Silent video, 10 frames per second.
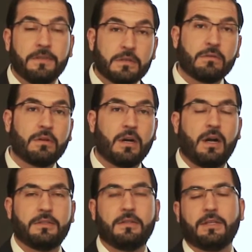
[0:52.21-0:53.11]
physical
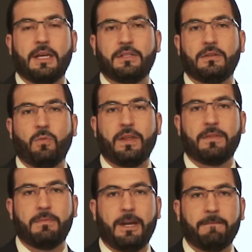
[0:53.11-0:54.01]
consultation
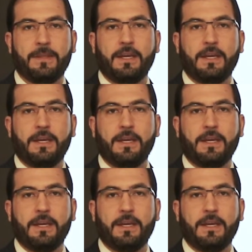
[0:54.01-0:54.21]
with me.